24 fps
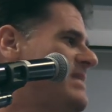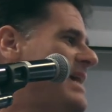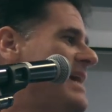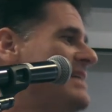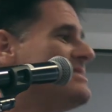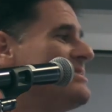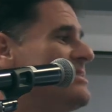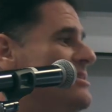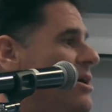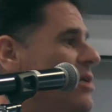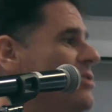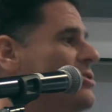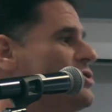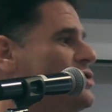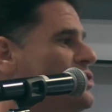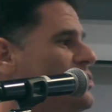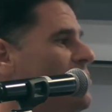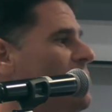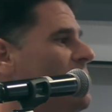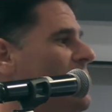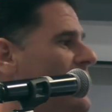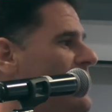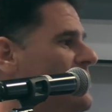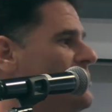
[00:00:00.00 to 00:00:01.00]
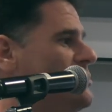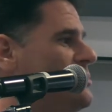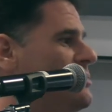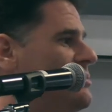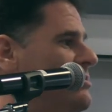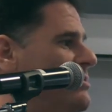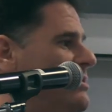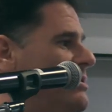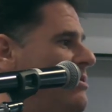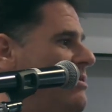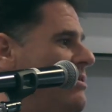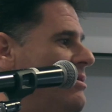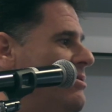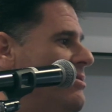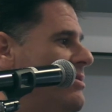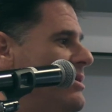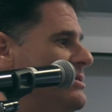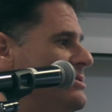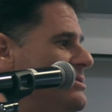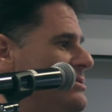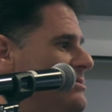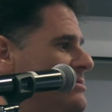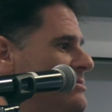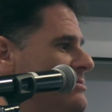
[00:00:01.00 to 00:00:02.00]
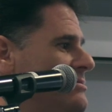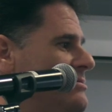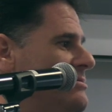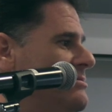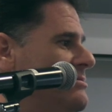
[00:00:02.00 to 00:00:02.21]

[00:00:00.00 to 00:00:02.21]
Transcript: That's another short answer to a long question.